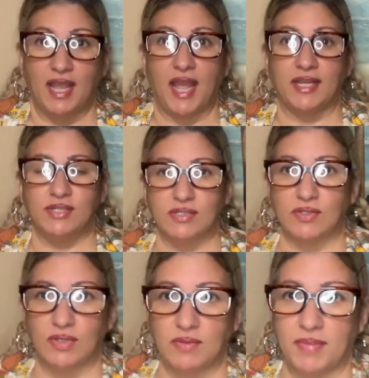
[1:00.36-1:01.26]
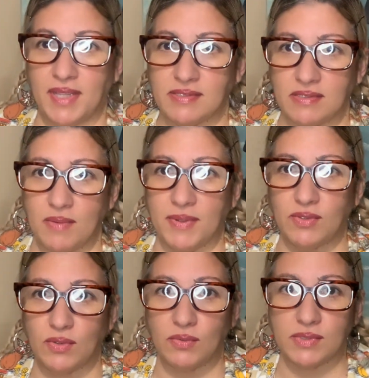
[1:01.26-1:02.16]
I just couldn't pass it up. I
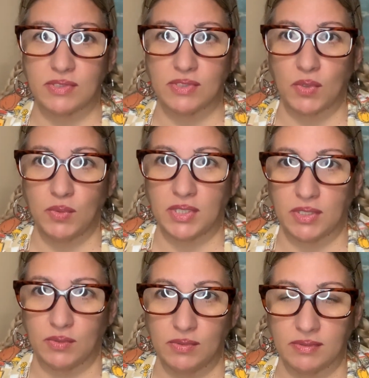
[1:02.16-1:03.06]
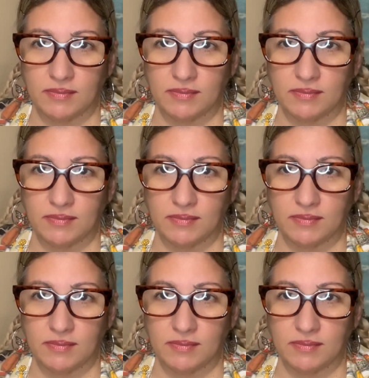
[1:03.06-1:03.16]
thought it was so cute.